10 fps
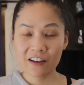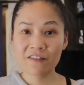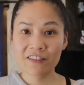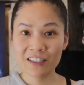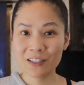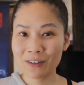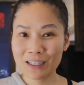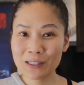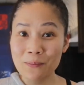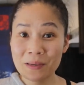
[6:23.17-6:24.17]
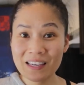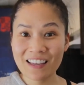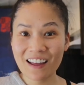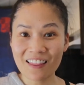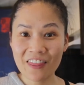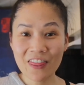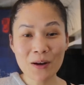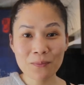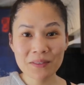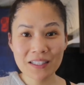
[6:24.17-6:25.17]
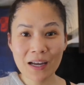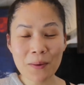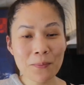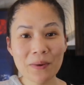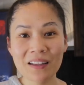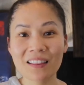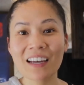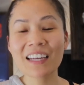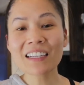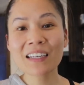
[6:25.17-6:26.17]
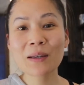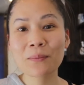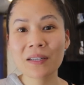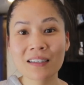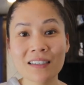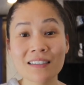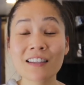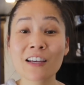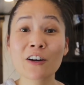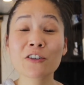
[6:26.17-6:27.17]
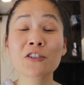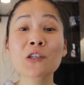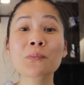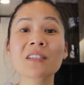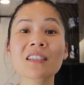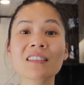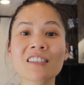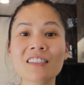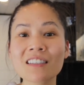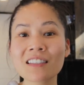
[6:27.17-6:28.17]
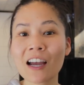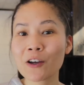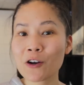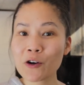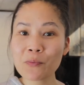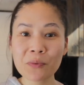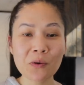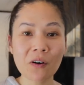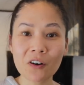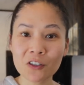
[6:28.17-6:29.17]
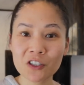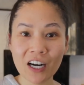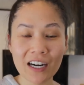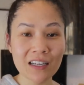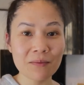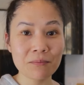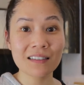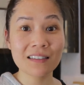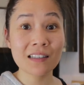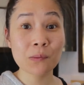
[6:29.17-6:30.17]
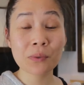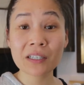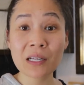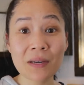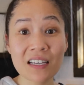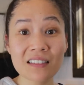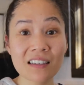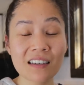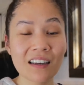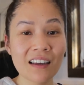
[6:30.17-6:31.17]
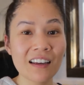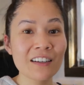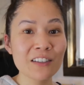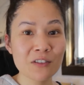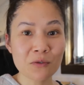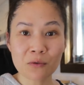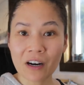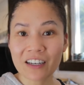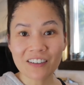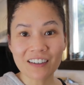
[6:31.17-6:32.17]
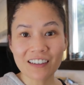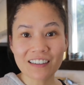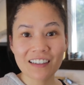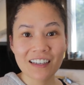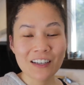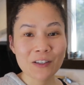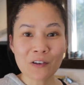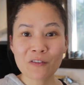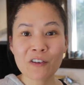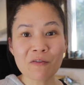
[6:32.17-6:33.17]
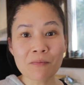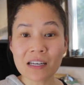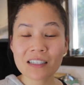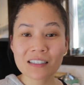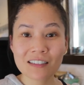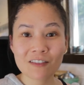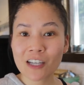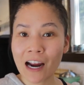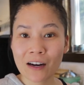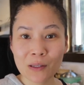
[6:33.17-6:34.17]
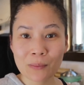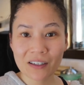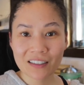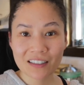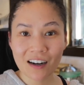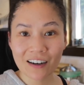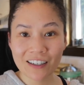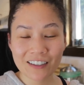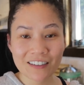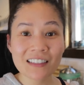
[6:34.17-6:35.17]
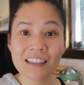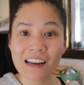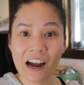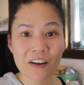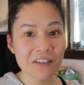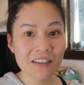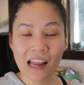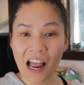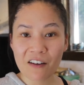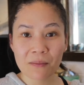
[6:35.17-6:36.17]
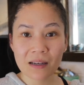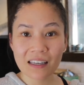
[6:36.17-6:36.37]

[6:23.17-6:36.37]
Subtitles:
Give this recipe a thumbs up, a like, because they are super delicious. I hope you all try it because it's pretty amazing. It's right on. So if you've missed Jack in the Box tacos, now you can have them